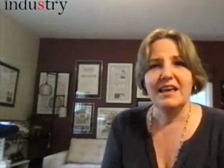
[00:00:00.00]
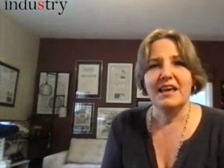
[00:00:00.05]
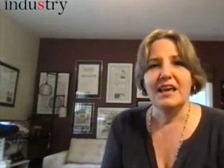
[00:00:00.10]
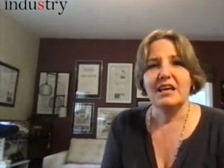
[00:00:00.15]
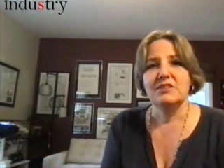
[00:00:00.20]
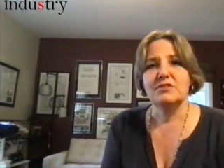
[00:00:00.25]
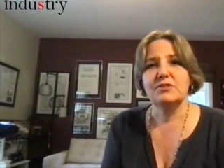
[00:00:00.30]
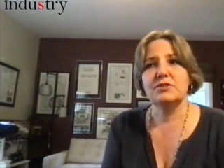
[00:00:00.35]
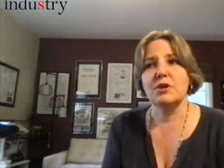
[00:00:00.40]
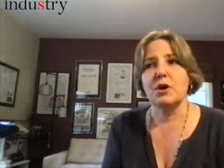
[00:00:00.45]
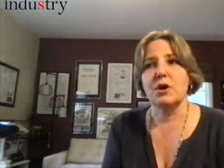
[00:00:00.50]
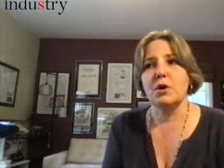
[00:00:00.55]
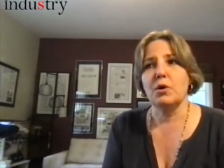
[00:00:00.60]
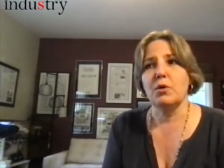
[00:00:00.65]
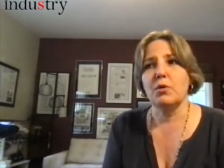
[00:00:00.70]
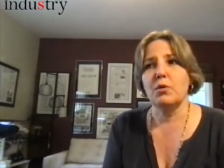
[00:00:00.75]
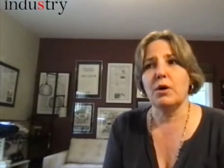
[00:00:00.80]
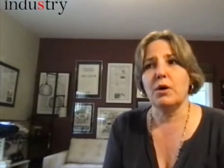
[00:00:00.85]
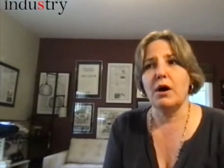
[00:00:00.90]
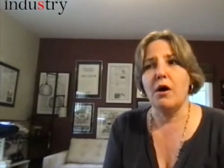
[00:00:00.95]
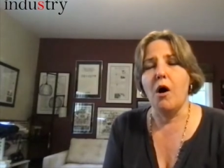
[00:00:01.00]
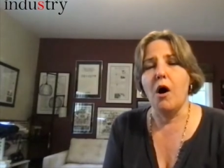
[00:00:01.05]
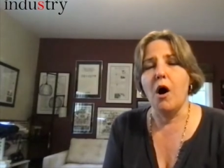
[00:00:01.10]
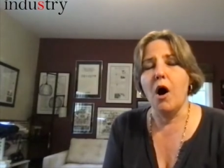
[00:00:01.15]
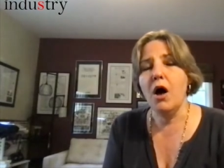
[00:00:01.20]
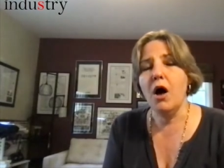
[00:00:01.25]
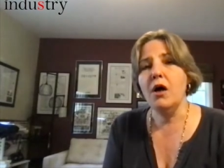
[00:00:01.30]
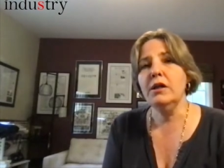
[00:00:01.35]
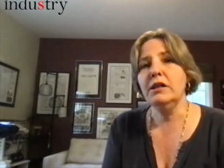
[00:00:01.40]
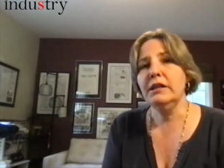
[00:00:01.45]
So
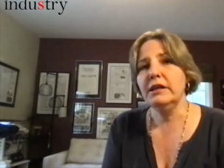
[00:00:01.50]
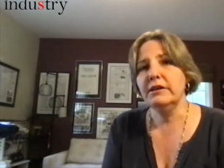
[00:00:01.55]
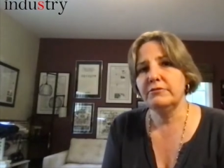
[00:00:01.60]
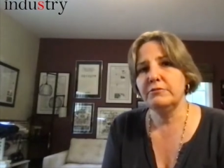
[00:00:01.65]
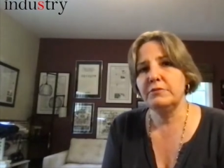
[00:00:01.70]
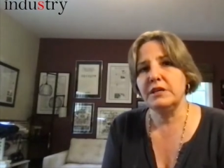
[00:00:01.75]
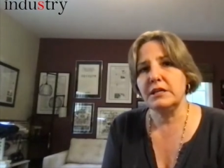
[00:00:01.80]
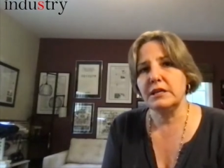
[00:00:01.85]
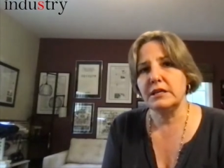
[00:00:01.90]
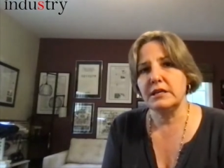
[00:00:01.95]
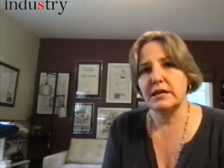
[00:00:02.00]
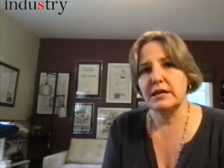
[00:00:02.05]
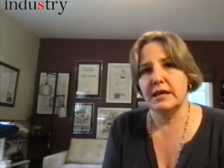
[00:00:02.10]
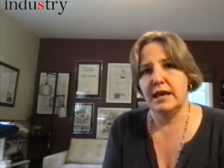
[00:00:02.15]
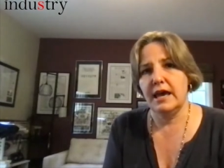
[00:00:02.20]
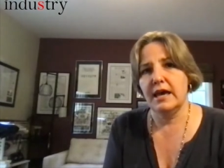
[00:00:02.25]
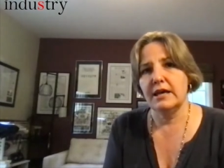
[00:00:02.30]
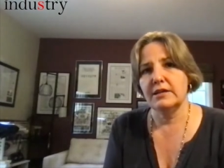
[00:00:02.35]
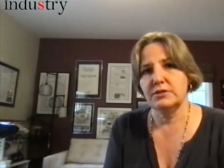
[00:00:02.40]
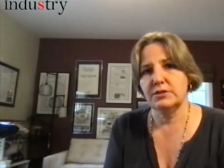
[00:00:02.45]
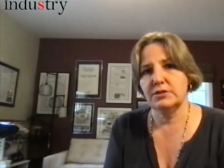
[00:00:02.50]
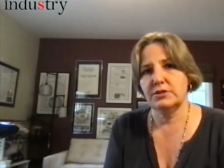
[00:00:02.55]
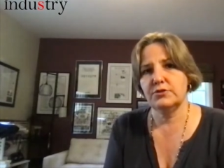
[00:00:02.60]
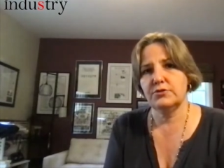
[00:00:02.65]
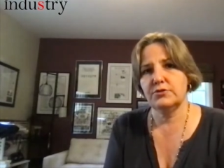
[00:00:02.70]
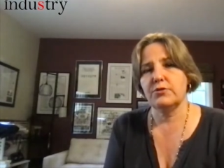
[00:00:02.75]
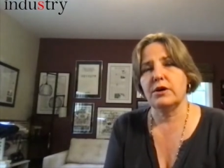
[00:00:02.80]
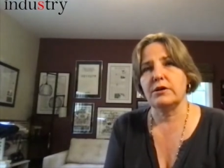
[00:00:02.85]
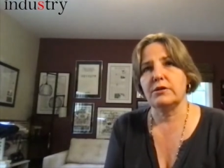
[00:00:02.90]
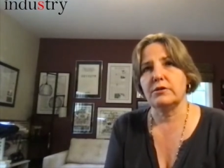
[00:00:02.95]
all of media has
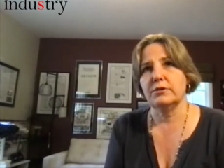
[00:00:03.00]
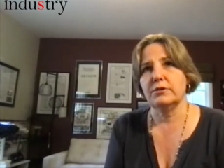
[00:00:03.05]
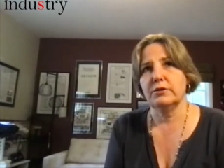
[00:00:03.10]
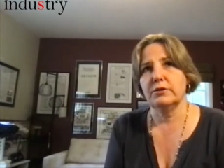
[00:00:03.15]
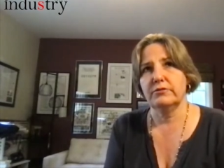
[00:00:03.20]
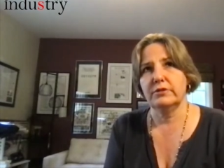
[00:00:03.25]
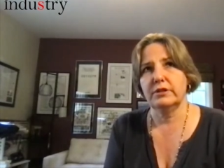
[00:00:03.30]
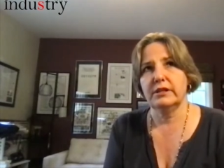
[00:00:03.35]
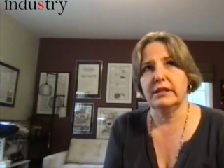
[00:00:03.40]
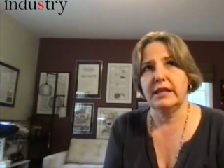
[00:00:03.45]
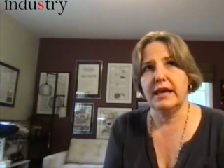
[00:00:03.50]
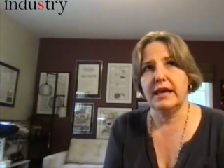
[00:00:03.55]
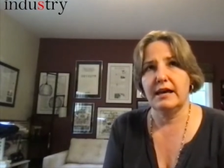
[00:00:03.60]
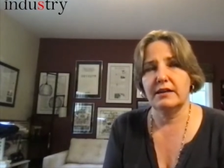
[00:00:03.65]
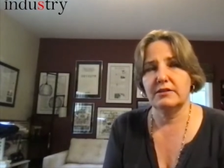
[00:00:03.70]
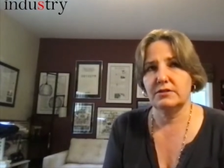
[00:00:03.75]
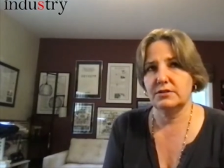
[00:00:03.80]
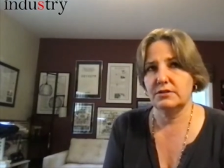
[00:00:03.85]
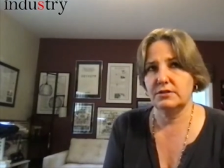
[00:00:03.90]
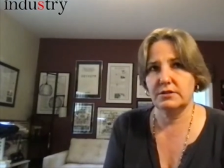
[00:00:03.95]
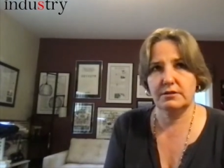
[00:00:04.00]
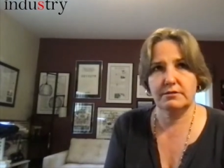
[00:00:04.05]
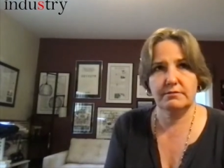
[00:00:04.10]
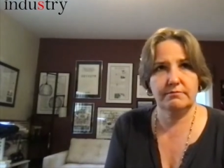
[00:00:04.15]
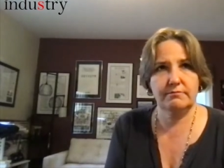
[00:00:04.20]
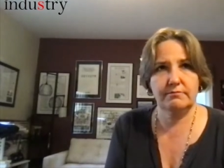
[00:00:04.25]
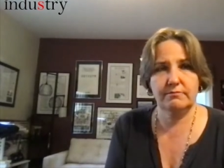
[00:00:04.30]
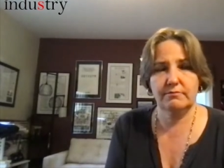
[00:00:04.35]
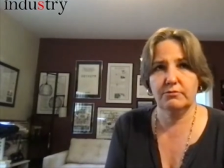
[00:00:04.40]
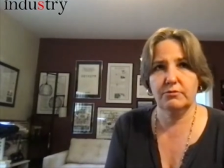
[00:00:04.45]
struggled over the last
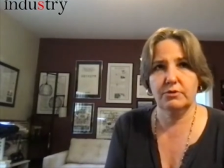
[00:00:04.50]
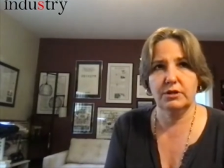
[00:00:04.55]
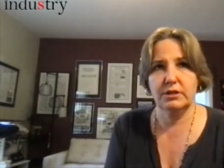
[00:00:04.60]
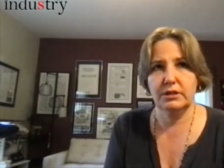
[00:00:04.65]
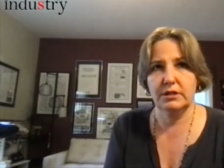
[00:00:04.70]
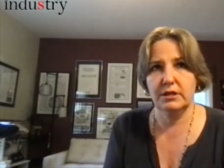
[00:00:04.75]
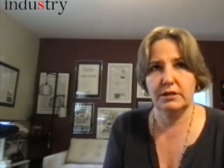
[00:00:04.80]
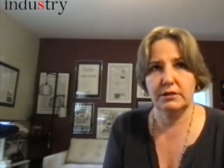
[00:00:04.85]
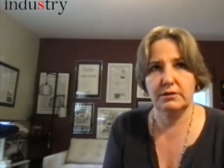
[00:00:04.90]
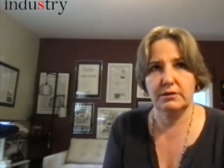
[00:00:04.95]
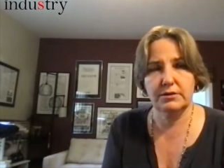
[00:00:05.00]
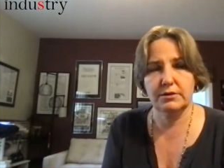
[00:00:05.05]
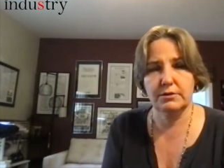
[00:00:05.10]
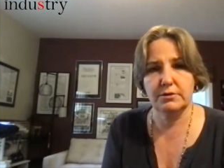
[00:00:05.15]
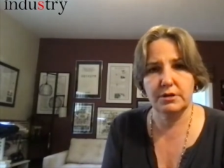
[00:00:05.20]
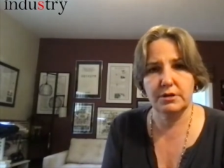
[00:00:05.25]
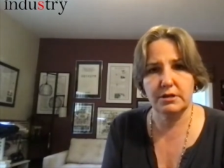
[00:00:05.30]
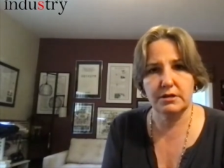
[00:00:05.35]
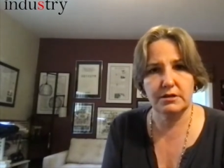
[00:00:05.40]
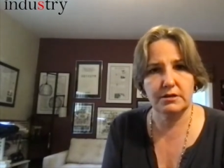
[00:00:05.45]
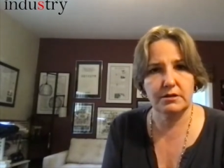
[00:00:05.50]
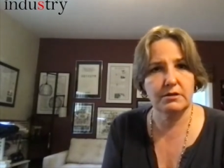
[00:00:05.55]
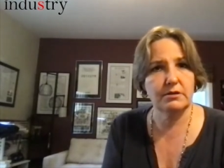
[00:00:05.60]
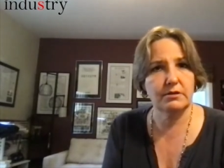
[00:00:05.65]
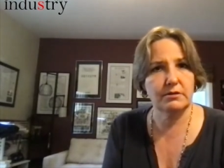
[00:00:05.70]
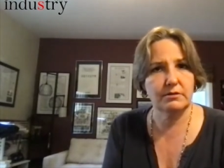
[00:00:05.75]
really 30,